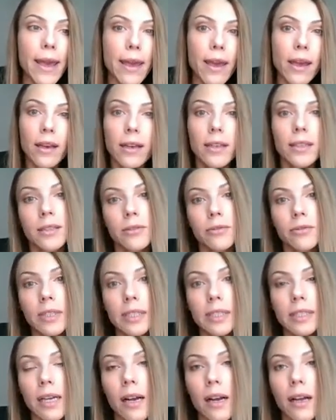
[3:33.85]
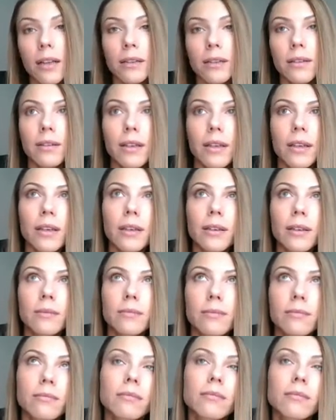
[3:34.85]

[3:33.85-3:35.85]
And as a result, they,